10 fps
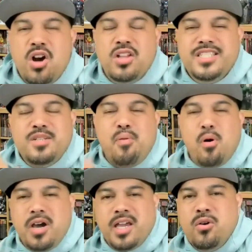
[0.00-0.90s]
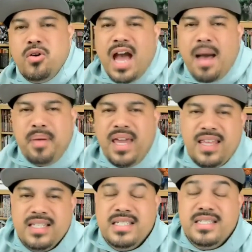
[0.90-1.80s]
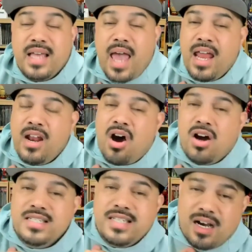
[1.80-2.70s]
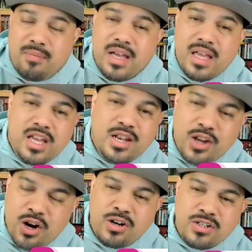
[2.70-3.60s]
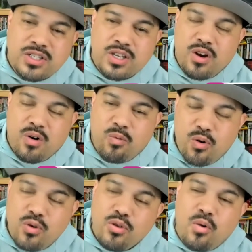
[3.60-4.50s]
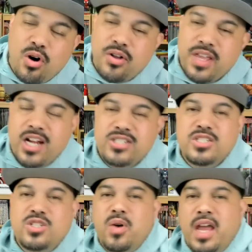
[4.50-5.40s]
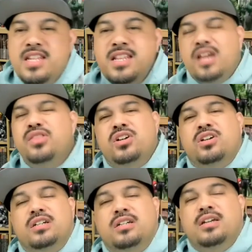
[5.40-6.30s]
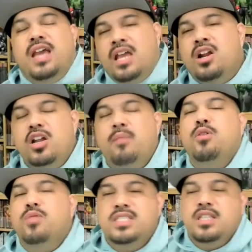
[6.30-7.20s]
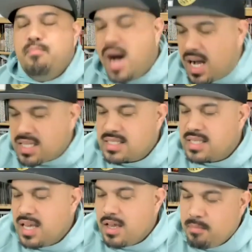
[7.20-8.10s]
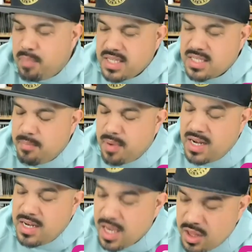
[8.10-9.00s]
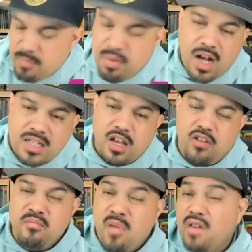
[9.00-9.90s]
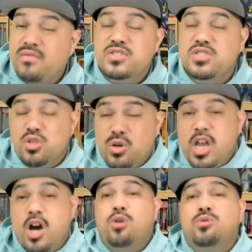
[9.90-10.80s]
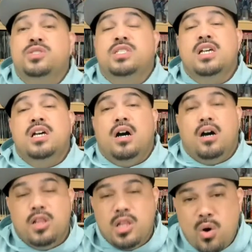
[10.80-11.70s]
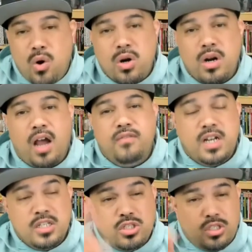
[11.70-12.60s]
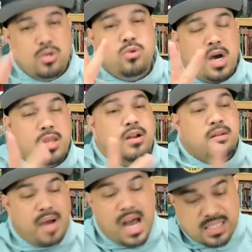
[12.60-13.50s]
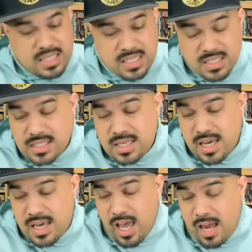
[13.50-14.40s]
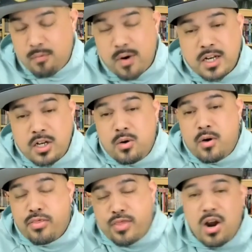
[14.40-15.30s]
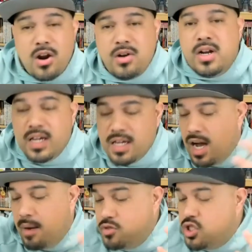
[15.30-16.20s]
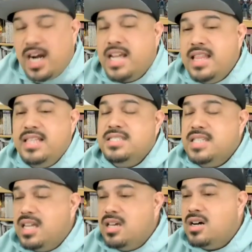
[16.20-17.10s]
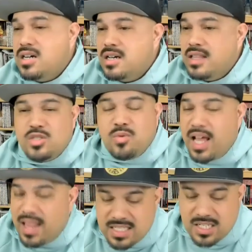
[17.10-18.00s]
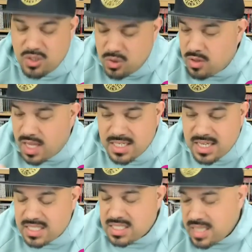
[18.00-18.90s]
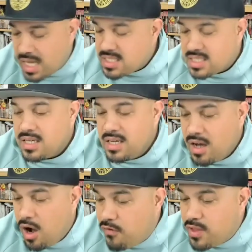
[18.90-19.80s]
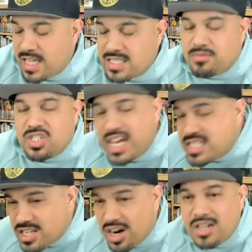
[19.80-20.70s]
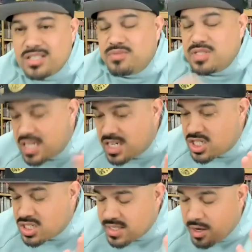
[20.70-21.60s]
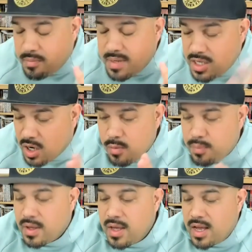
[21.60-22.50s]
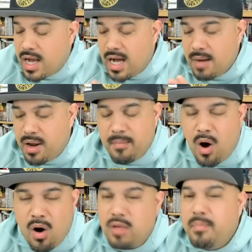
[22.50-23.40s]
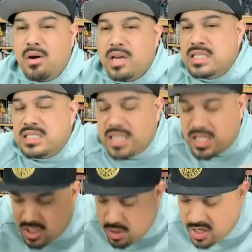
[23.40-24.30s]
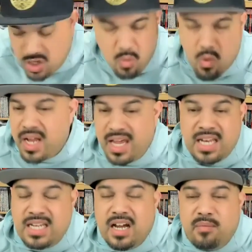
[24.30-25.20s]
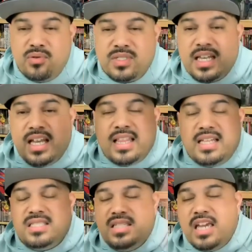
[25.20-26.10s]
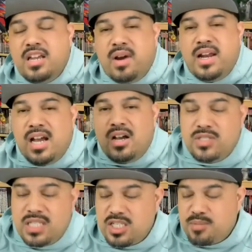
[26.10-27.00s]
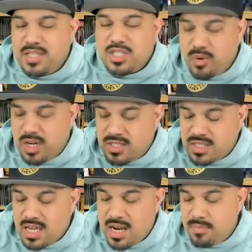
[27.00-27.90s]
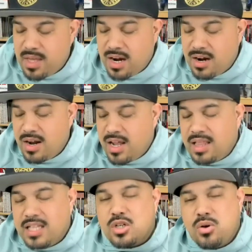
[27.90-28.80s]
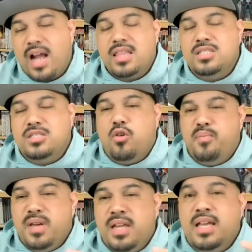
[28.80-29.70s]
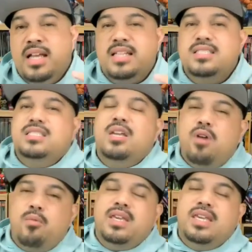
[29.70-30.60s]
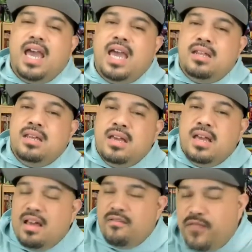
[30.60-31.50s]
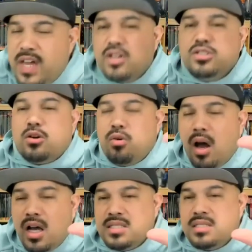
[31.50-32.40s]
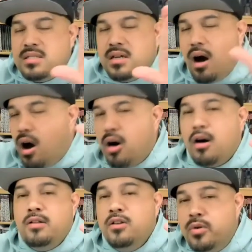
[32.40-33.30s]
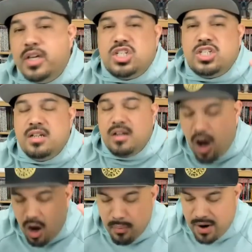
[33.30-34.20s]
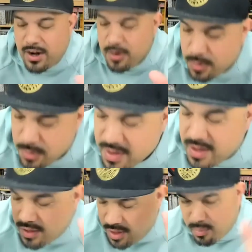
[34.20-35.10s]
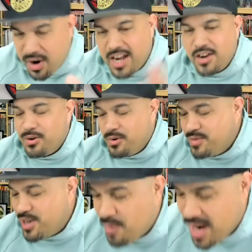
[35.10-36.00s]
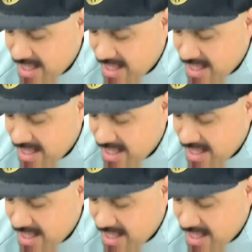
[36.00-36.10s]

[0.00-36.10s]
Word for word: world? It's your boy Kuya P. This is the NR Dub. Nerds rule the world here to do another NRW What's in the Box. Picked up another box of Marvel Studios Allure. I've done two other unboxings and I'm ready to do a third. I'm trying to get the set, y'all. That's what I like to do. Like to get sets. Hopefully, get some chase cards, some signatures. That would be dope. Uh, but I'm all about getting sets, so I don't want any doubles. Let's dig in right now. You see the split screen. You see it up there. Let's crack this open. Let's see what we get. And fingers crossed, all newish, all brand new. The brand new. We don't